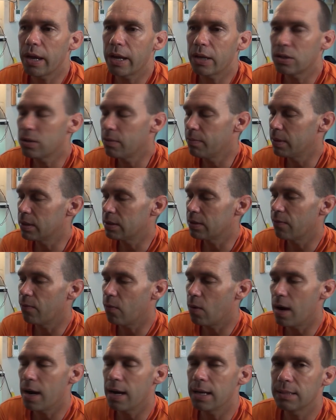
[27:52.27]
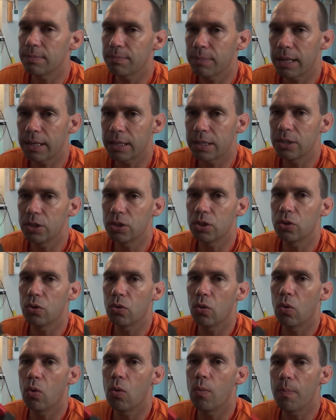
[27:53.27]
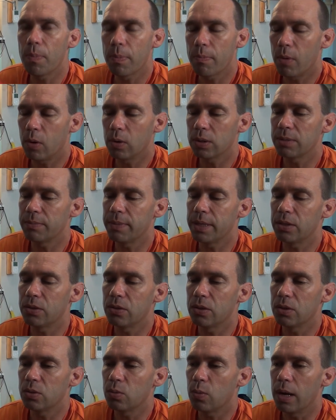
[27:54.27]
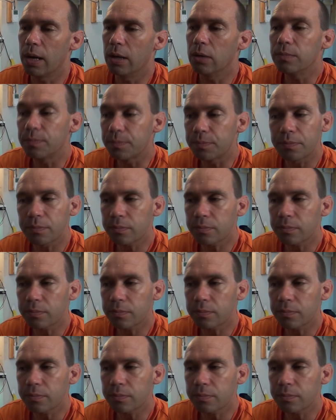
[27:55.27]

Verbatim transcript: extra bits of wires plugged into your multimeter as well.